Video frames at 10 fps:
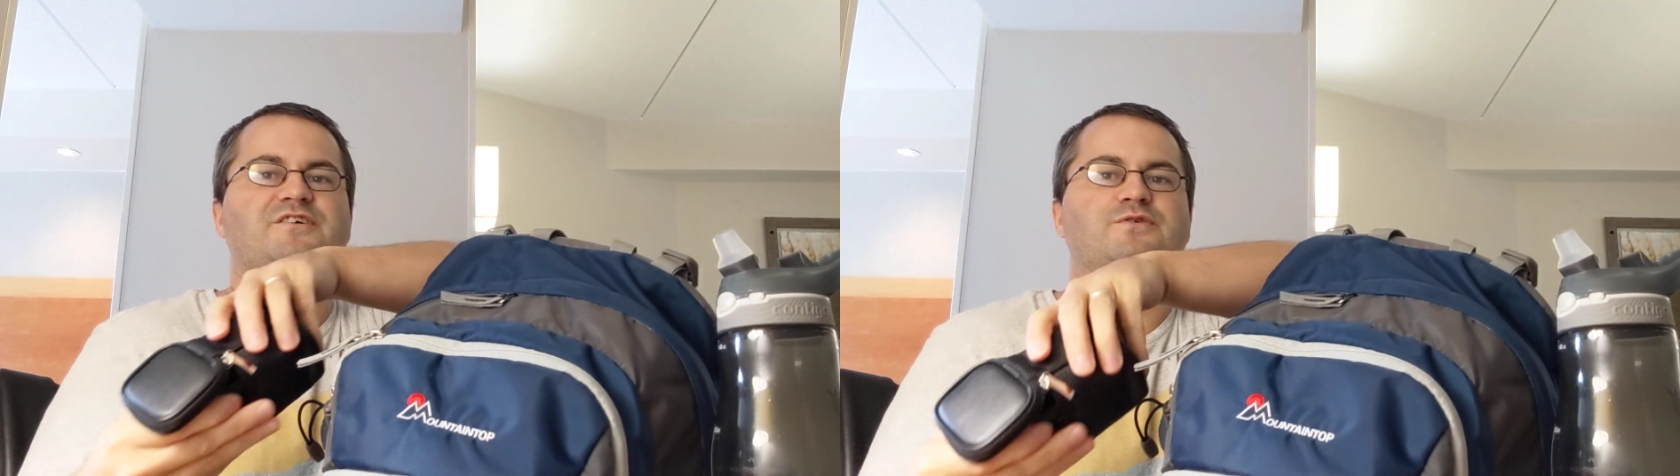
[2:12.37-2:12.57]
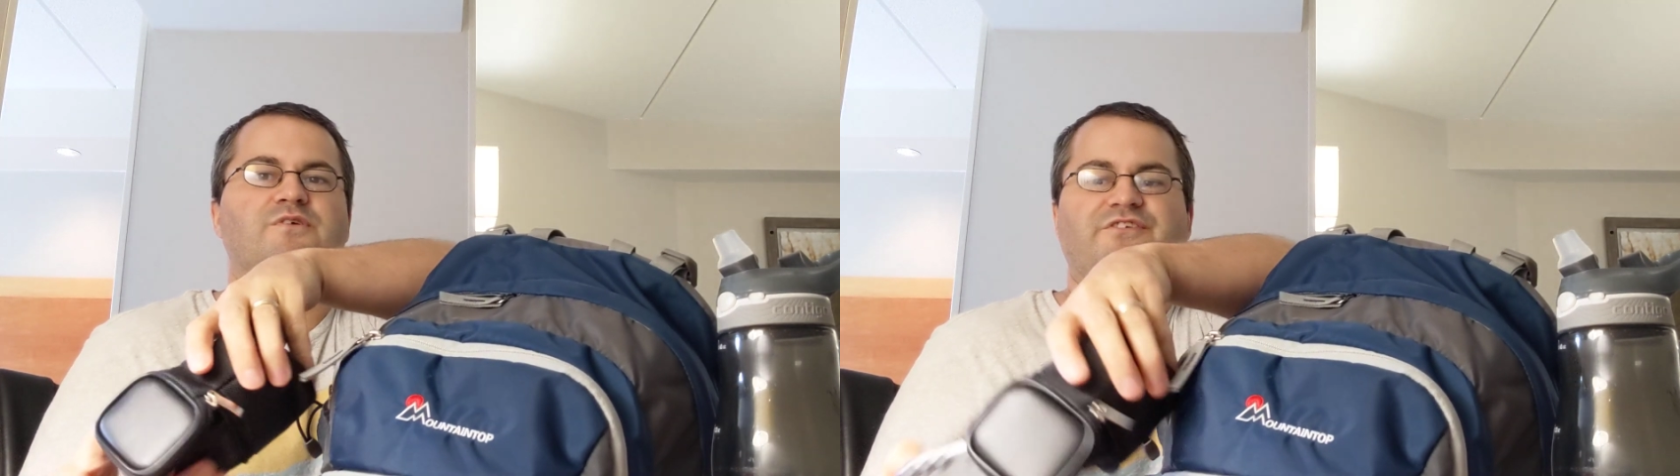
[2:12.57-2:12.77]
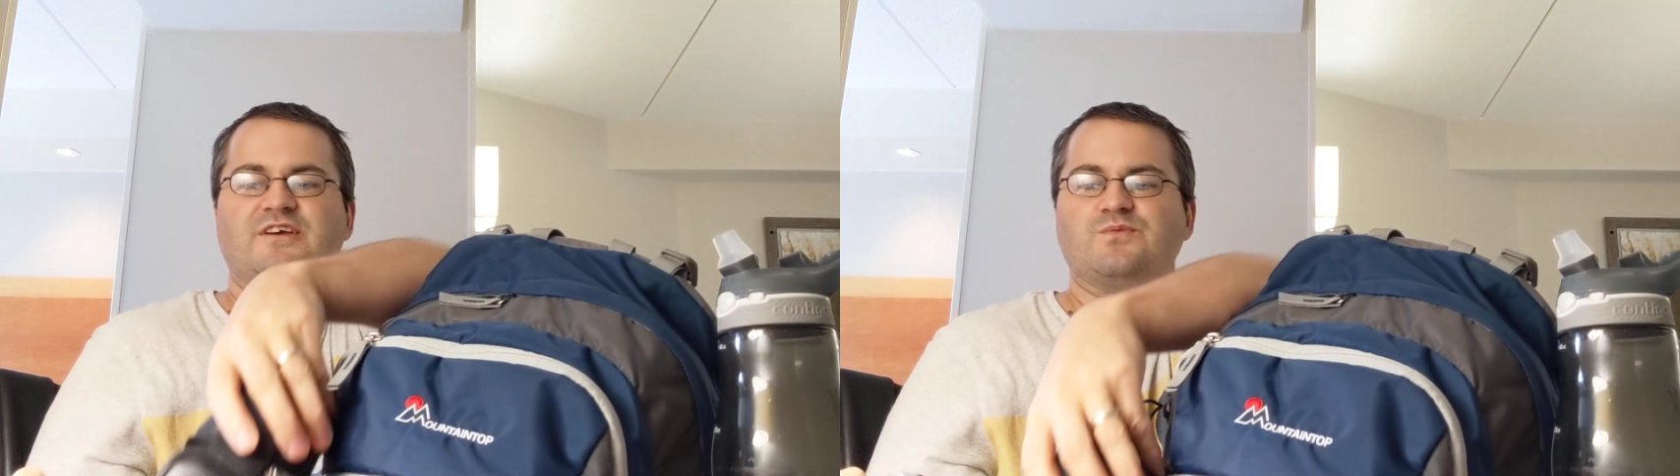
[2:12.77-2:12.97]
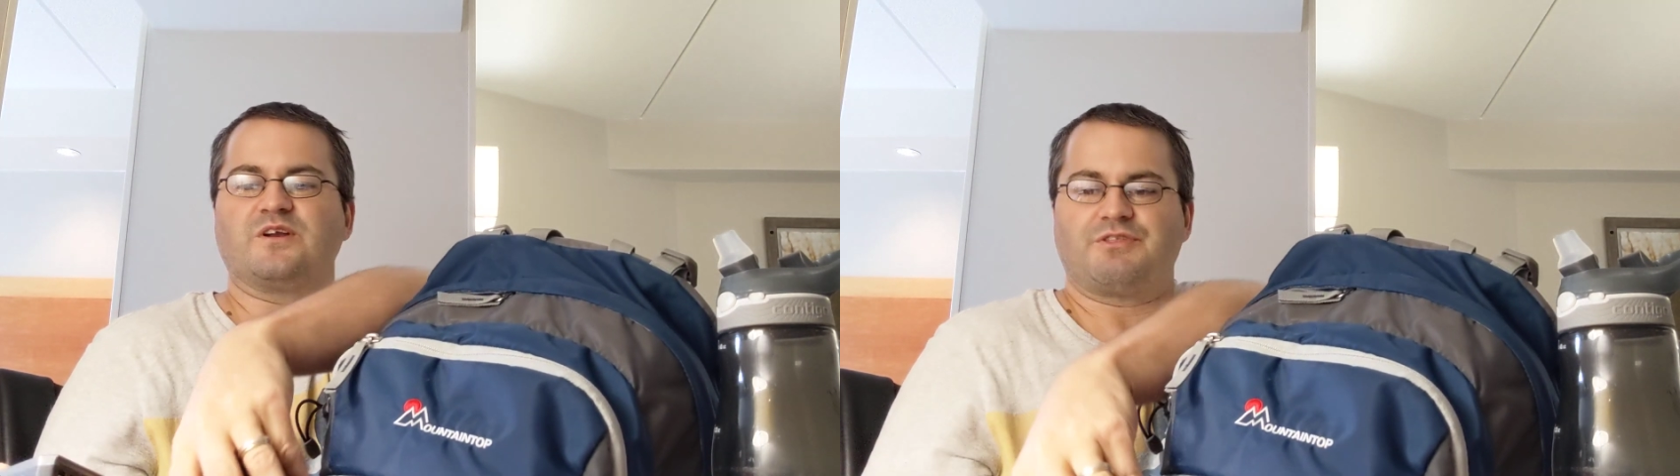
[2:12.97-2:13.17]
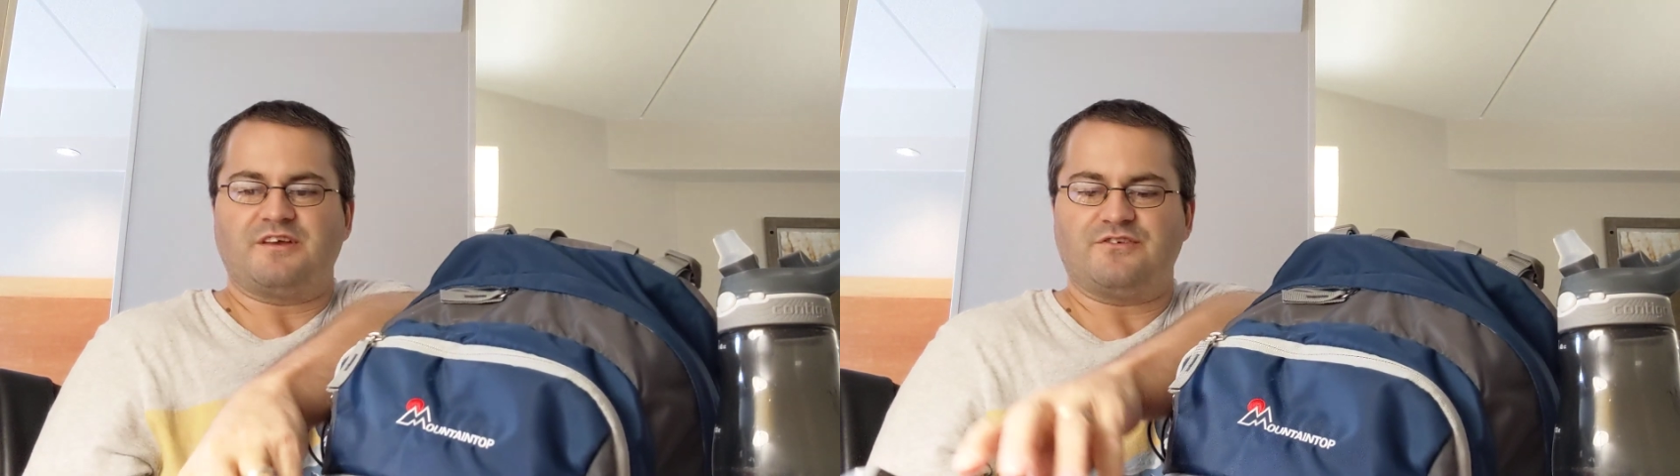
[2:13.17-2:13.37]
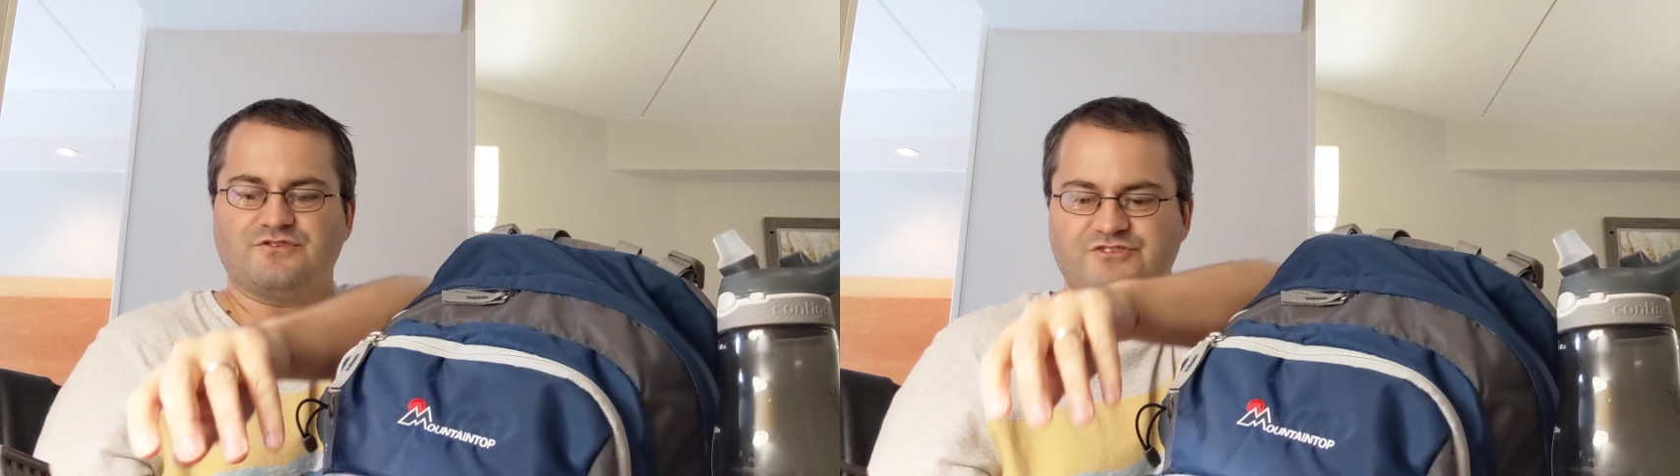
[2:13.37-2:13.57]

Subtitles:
you'll have seen one of these